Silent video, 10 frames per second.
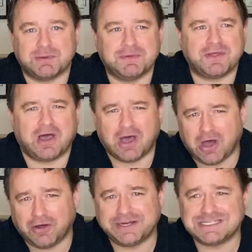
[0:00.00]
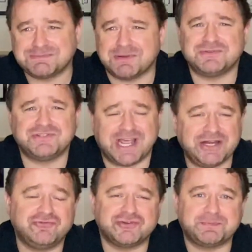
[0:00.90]
some of the hardest, most
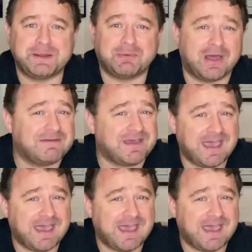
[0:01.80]
dangerous people I have